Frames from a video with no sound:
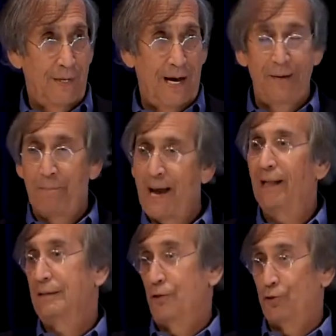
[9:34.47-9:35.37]
on
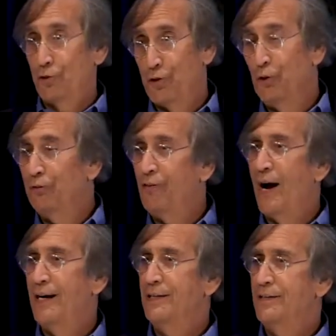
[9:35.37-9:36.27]
balance, you'll
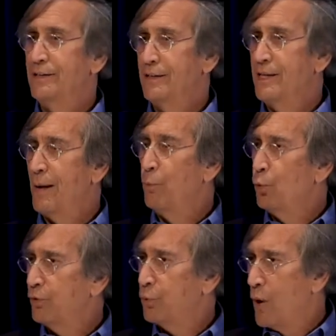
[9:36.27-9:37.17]
find them
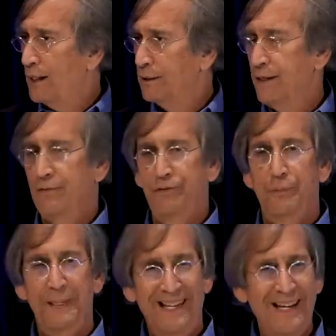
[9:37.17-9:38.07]
worthwhile enough
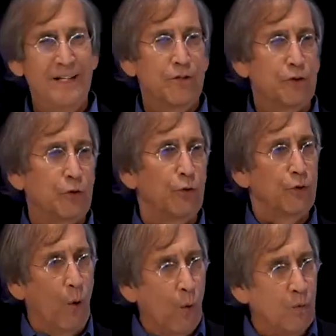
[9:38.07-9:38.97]
to begin to
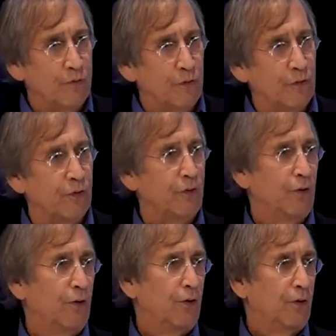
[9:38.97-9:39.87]
turn over
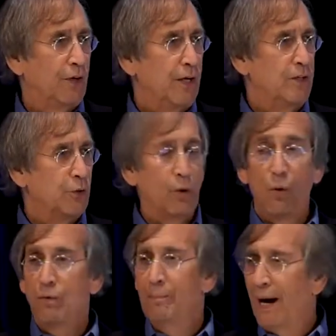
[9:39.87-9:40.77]
in your
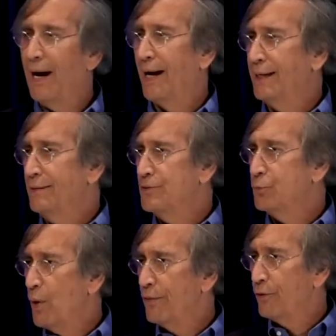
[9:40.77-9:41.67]
own minds
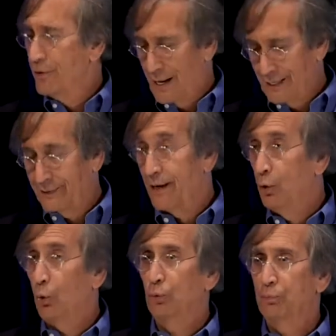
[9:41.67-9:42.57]
whether or not they
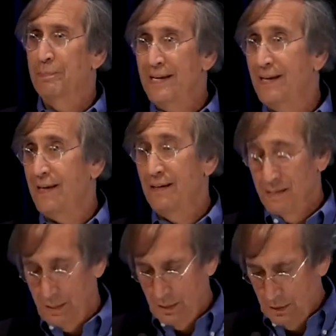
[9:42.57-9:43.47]
hold
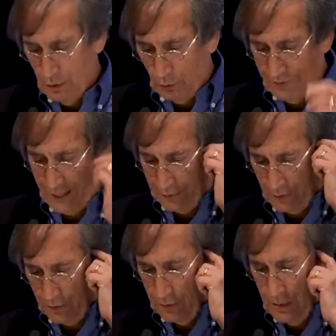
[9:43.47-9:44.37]
meaning or
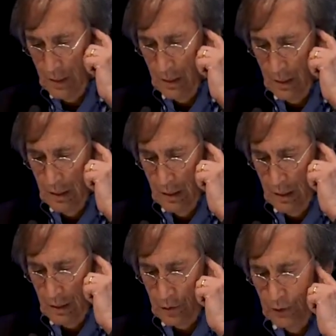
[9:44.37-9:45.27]
value.
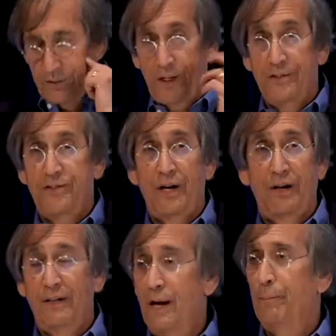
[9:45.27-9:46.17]
So let's get
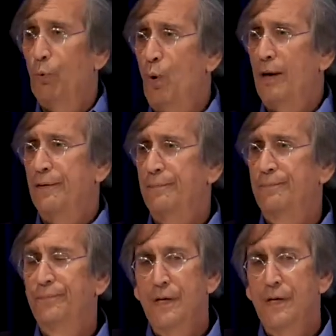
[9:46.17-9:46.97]
started. Number 1.